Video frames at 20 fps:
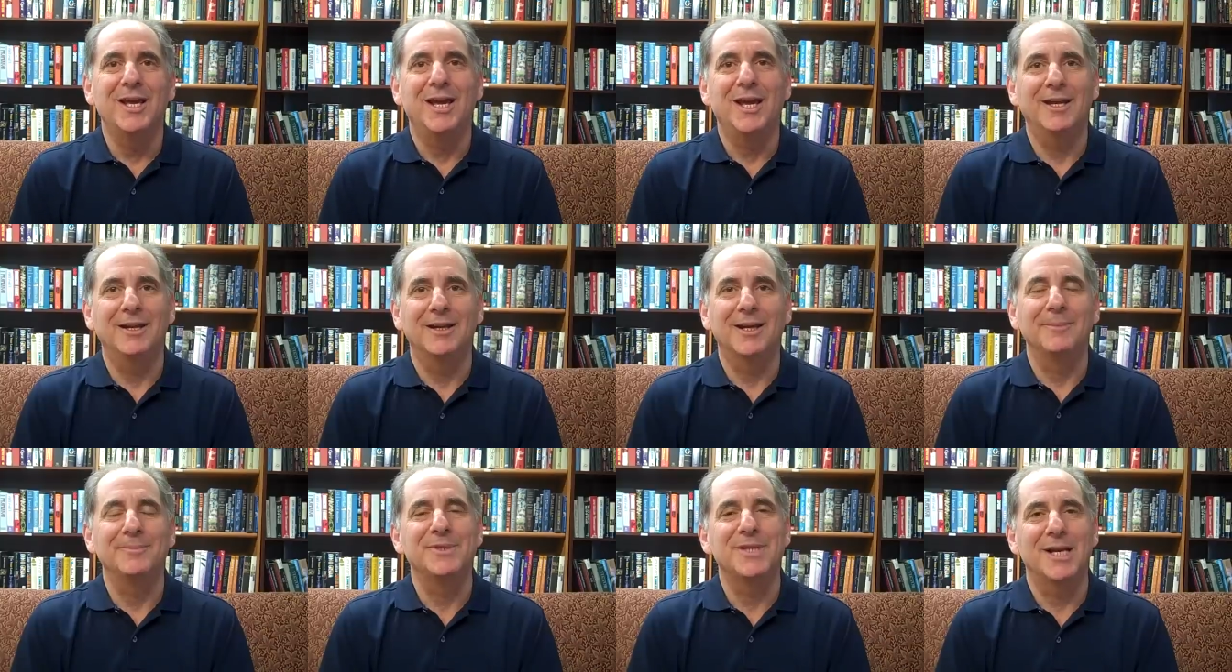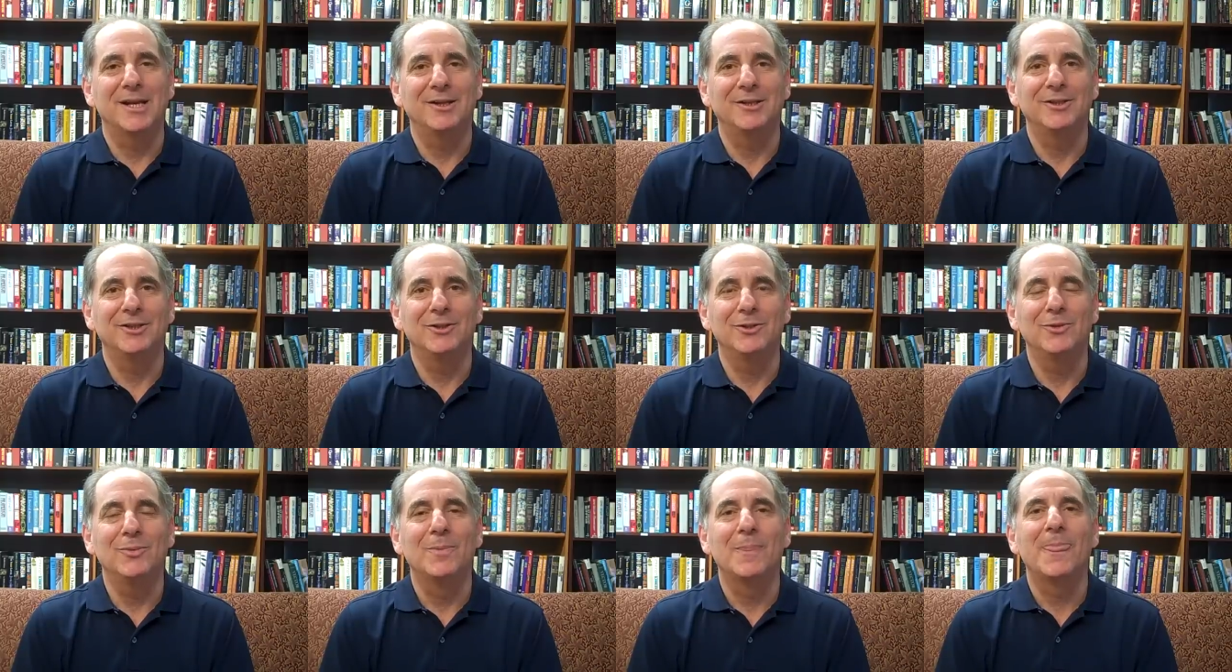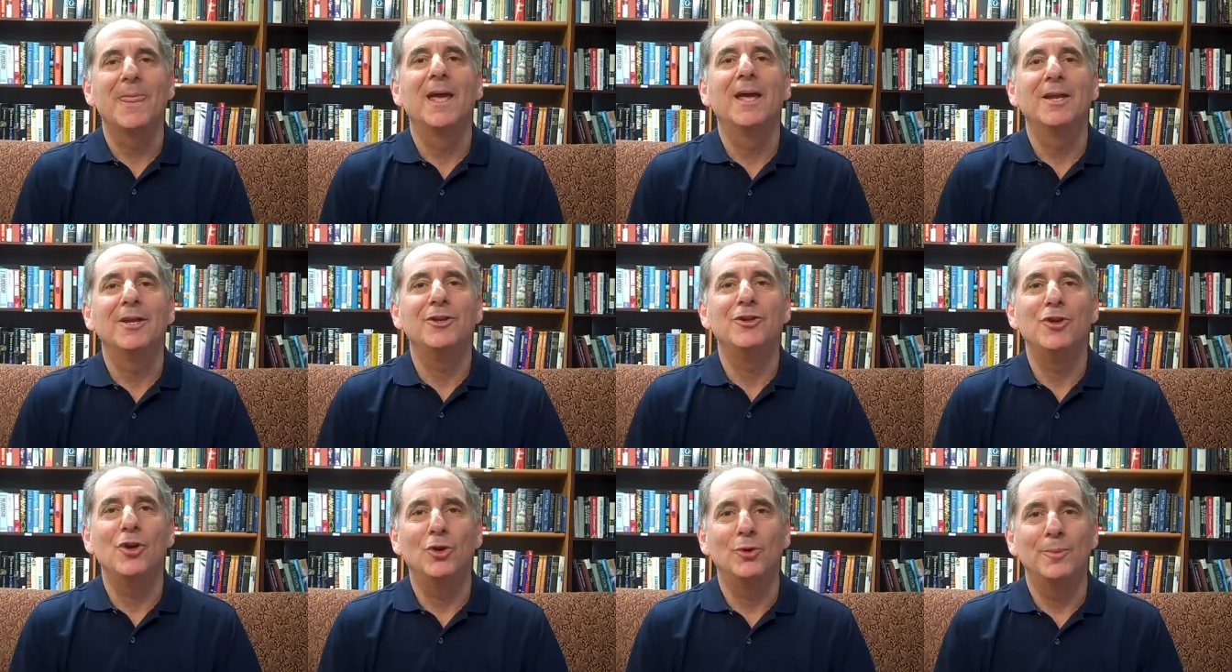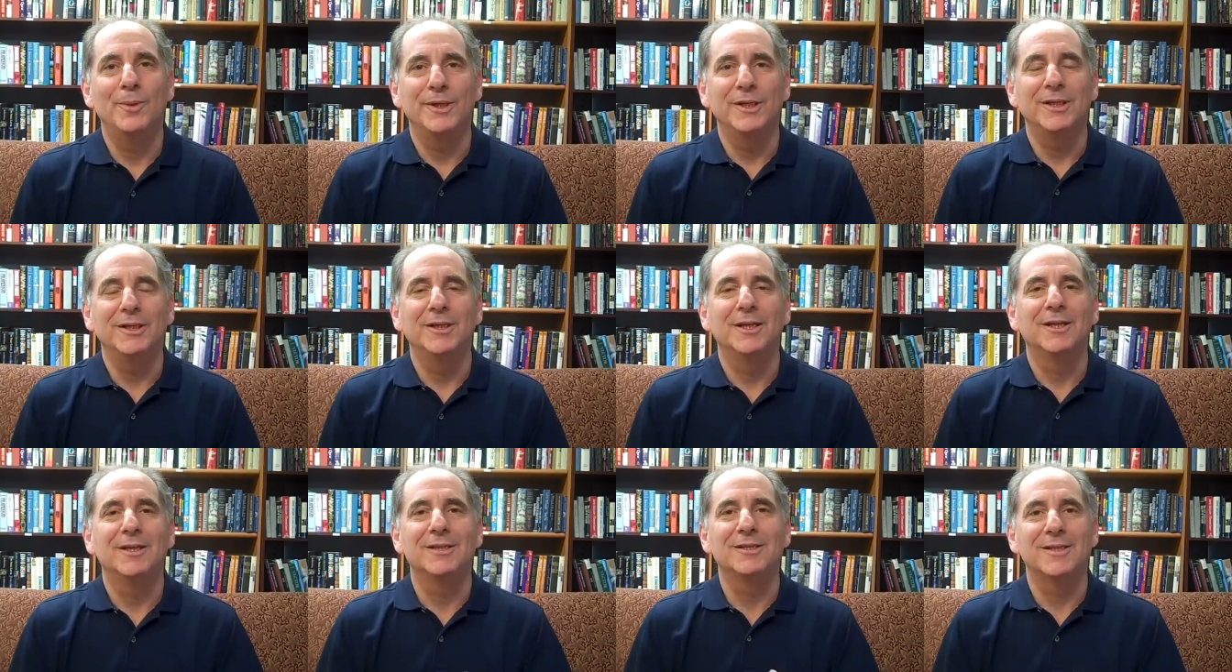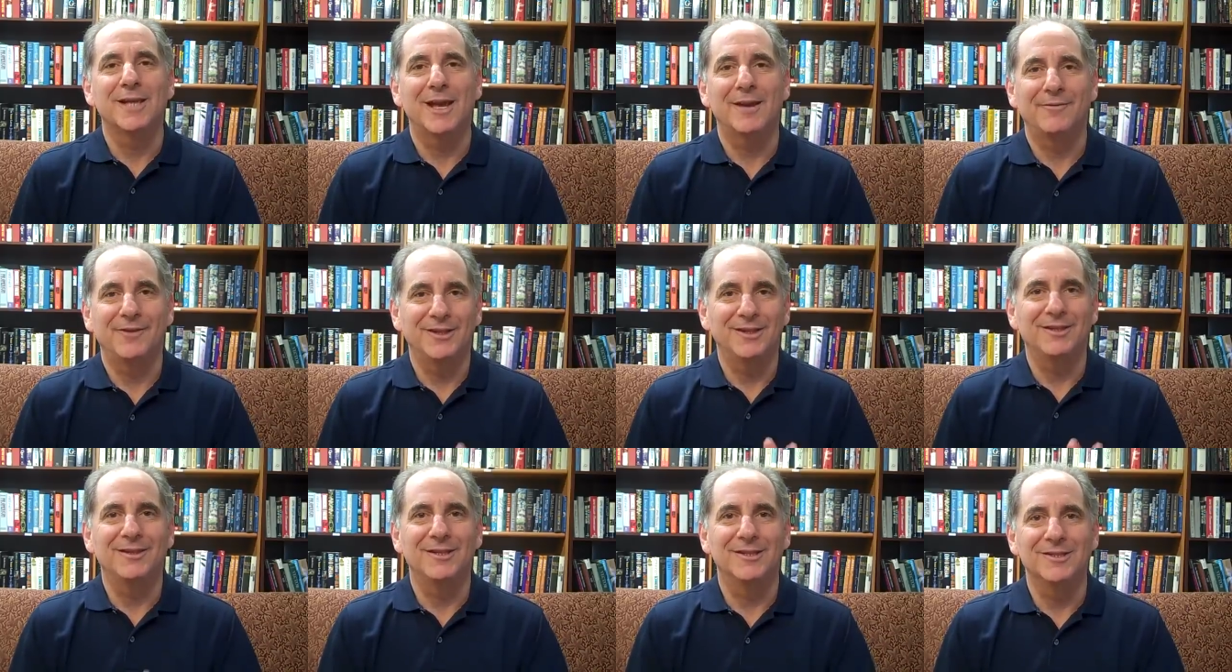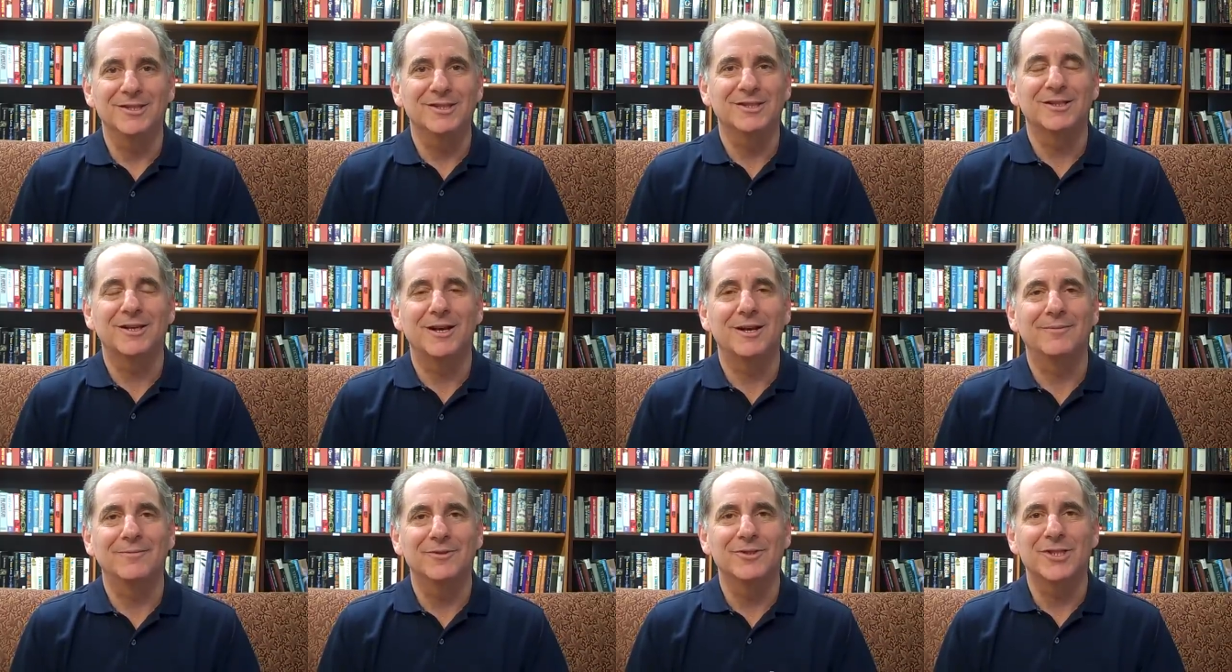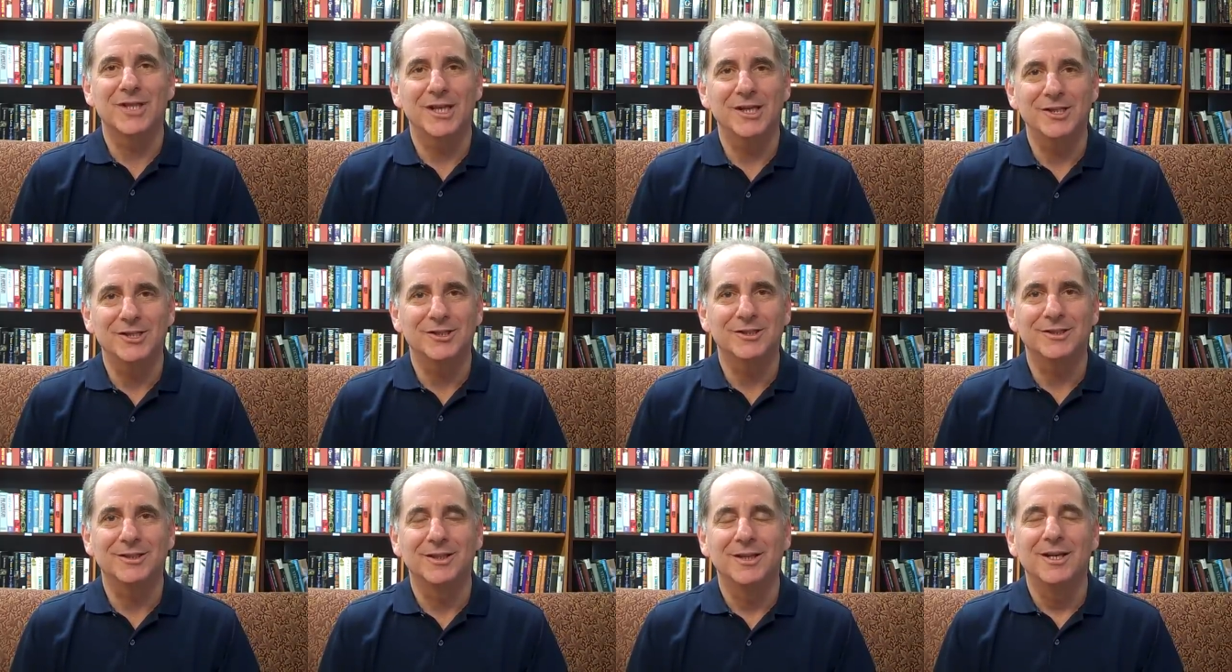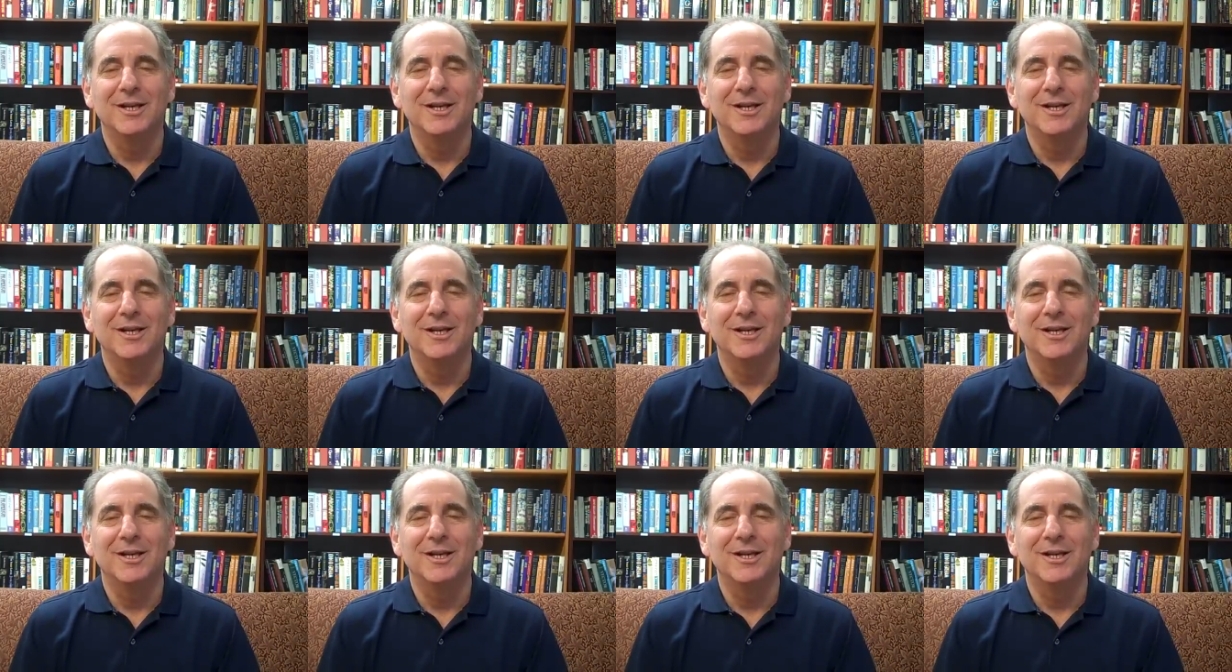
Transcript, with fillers: and I'm telling you, nobody is having this conversation.